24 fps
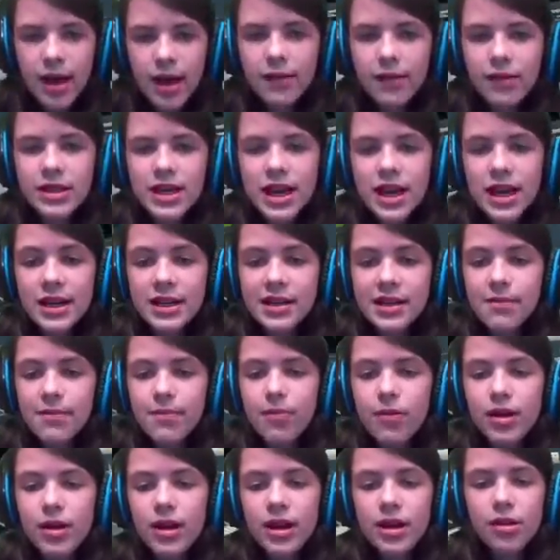it's actually
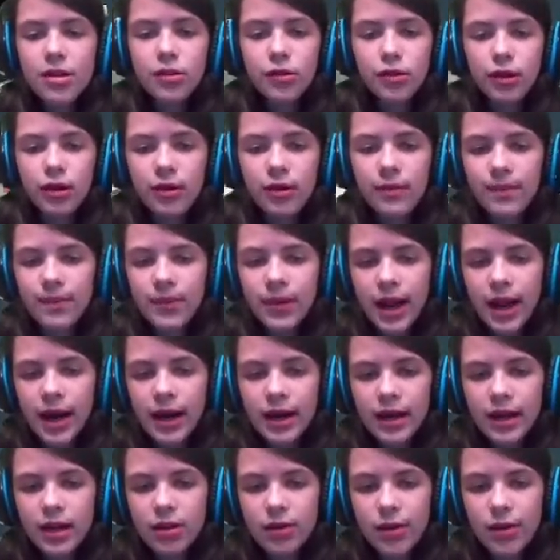pretty cool.
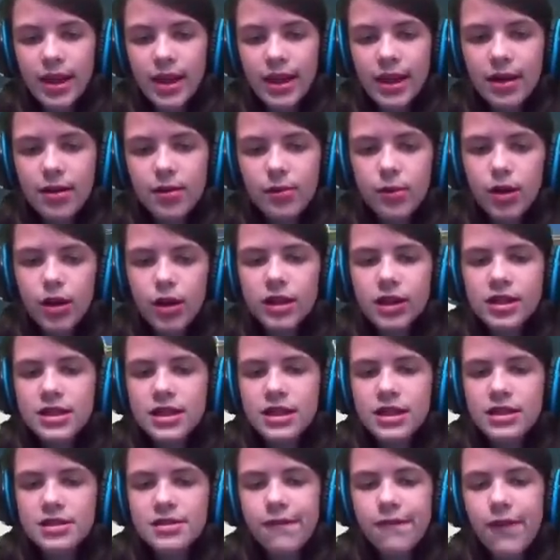The way that it works
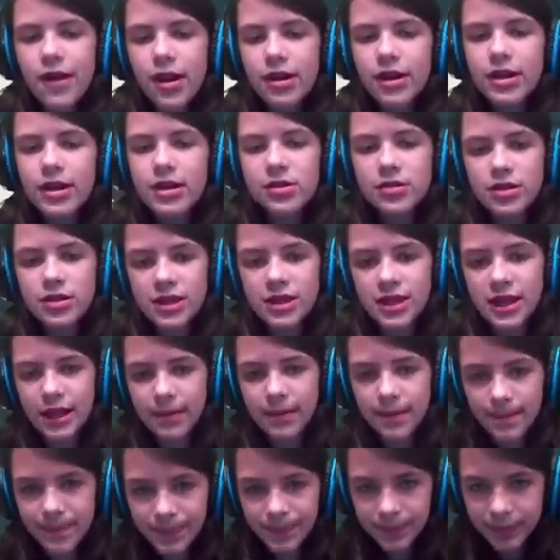is very
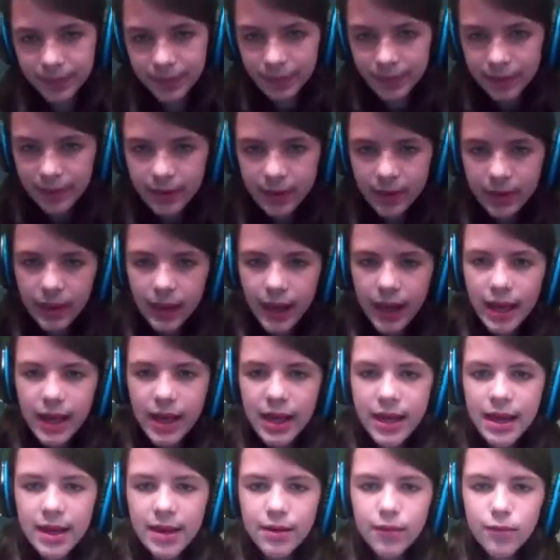interesting.
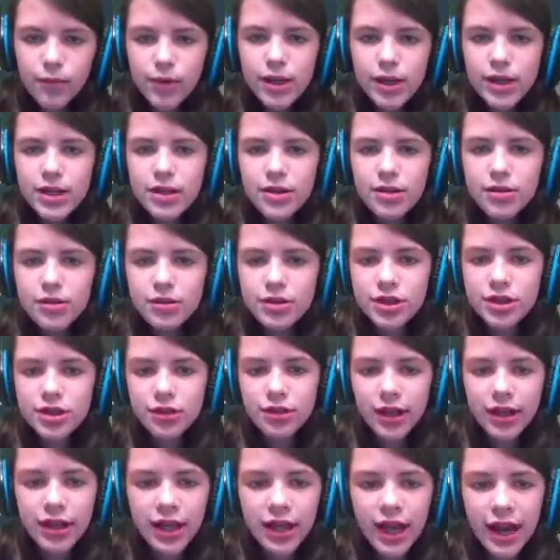When you
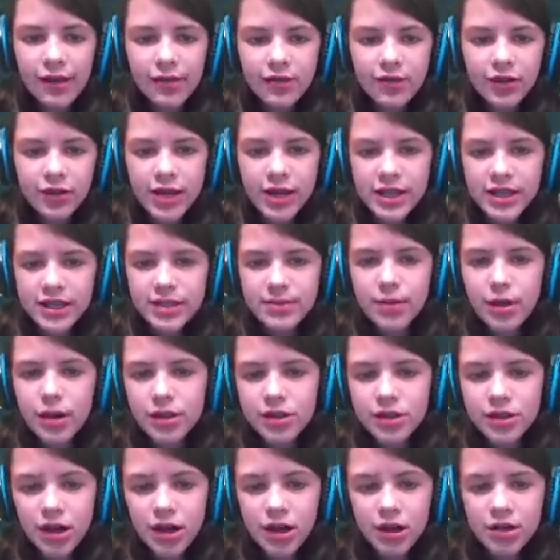shoot it, after a small
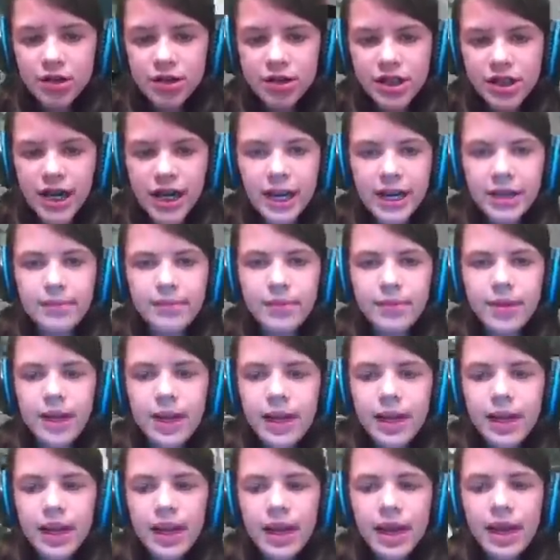charge time,
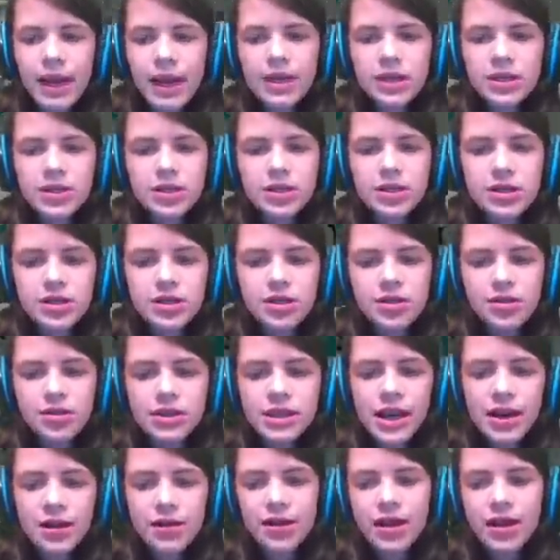it shoots
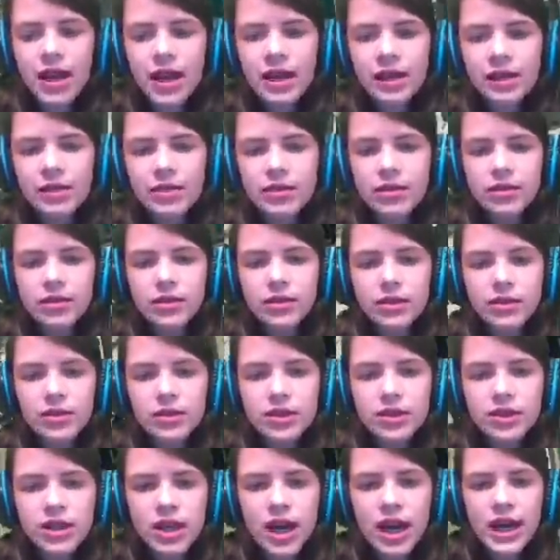out a
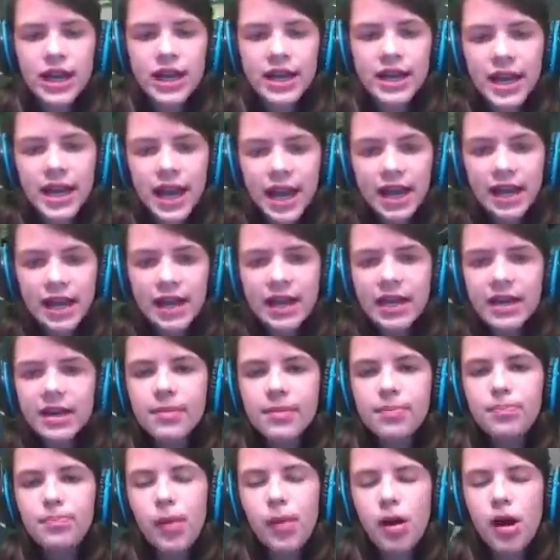gigantic
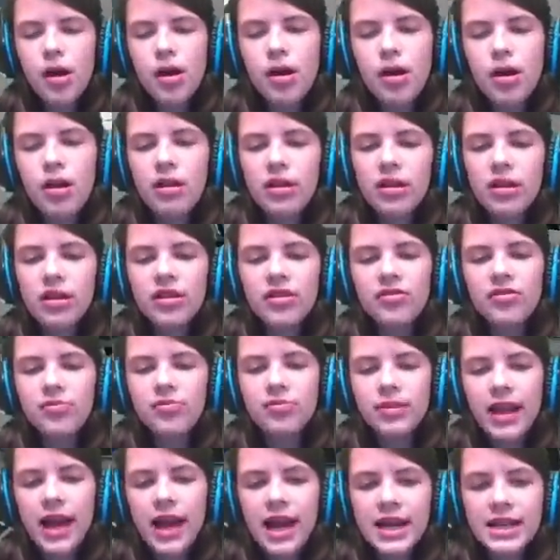ball of
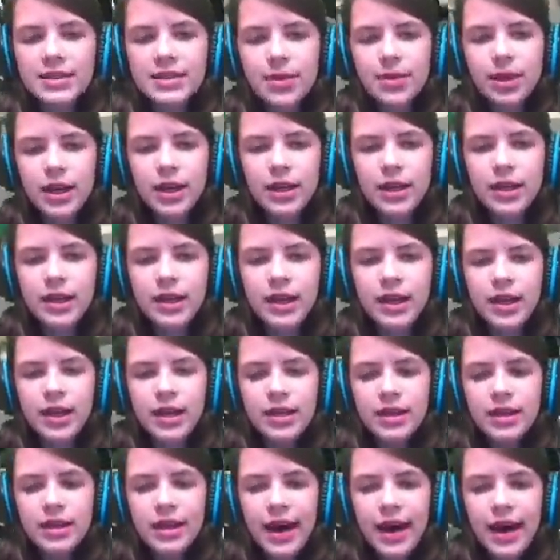plasma
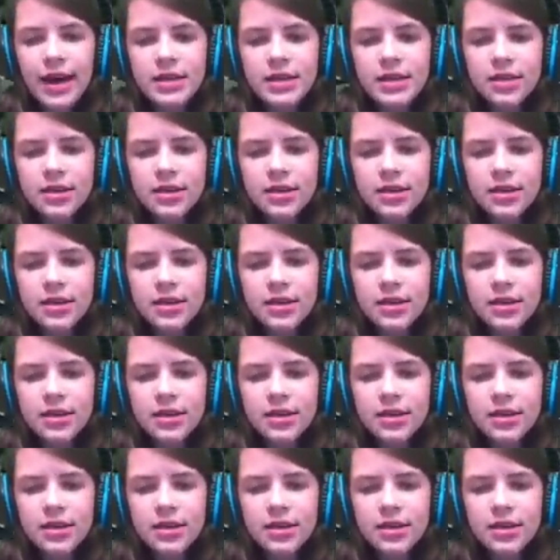that